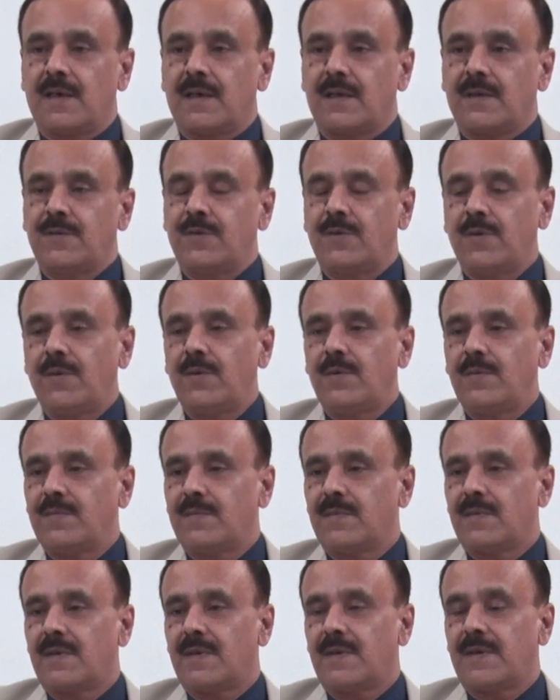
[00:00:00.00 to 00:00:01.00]
You know,
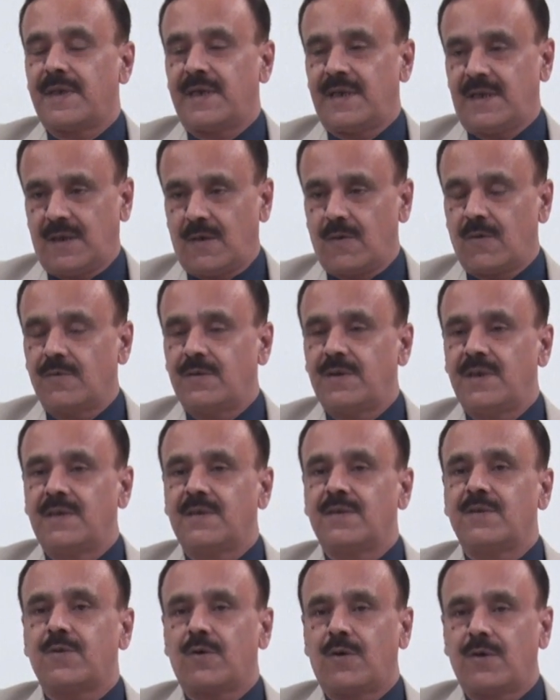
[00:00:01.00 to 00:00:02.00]
radiology
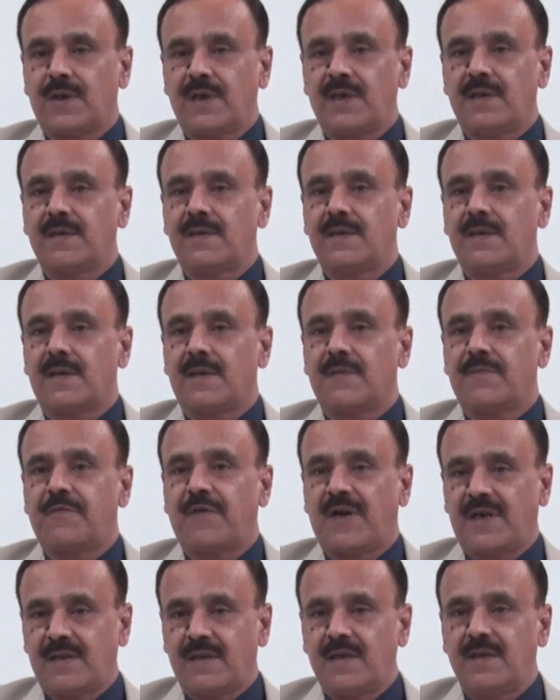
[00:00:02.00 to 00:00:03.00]
is taught in
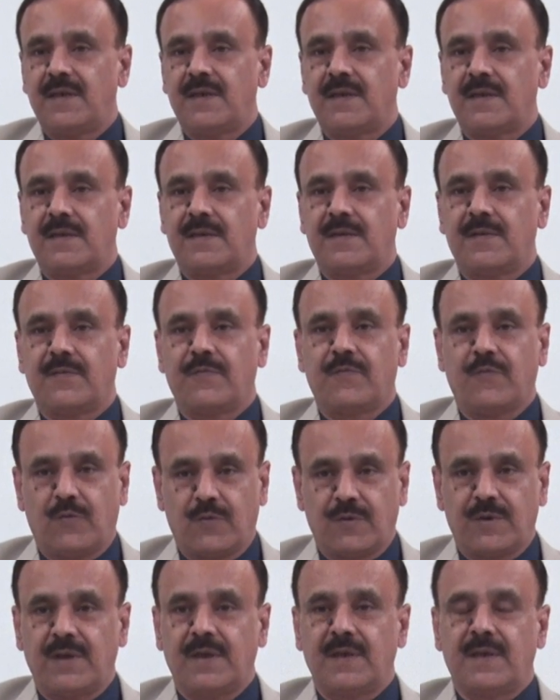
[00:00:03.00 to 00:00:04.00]
final year,
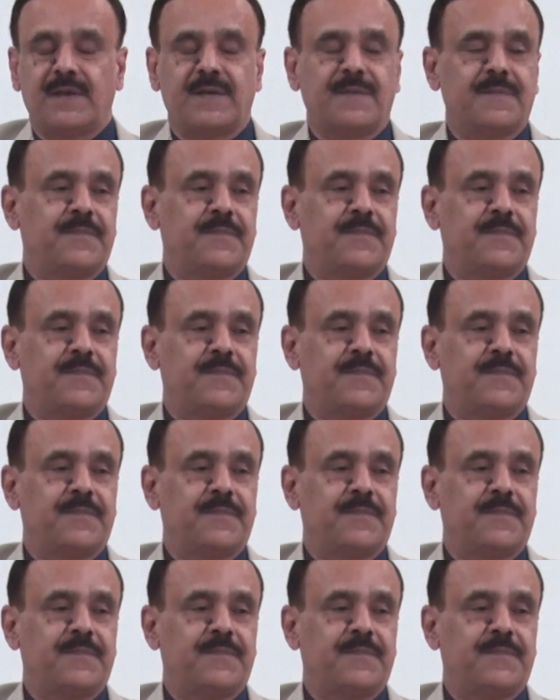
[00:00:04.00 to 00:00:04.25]
fourth year.